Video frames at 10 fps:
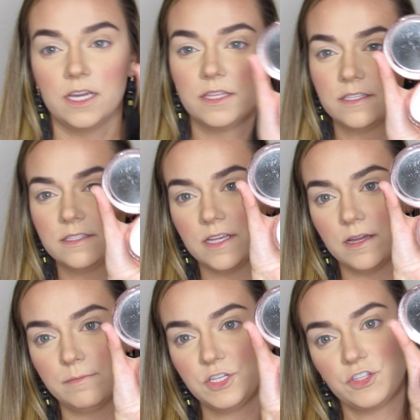And this is
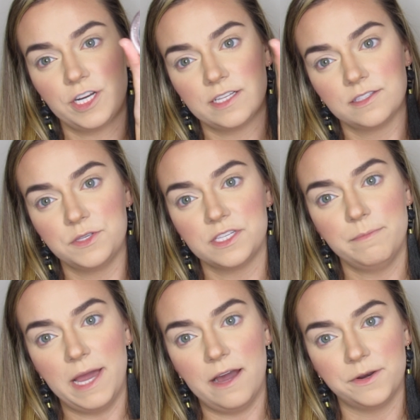some
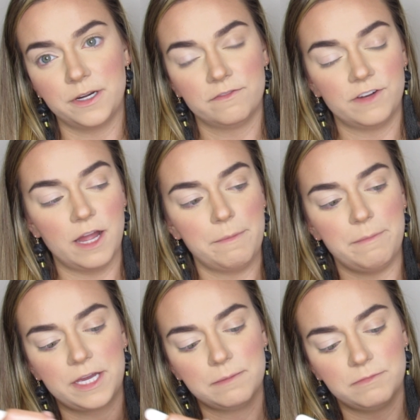translucent powder from
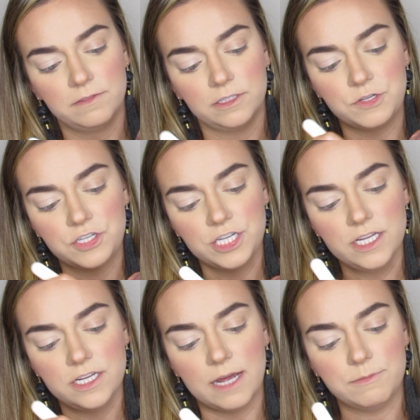Makeup
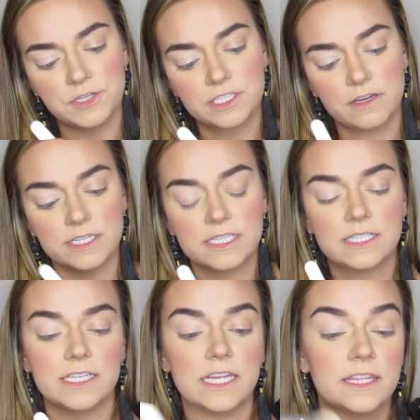Revolution, and I'm just gonna
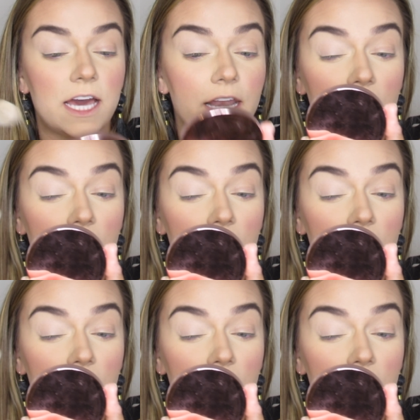set that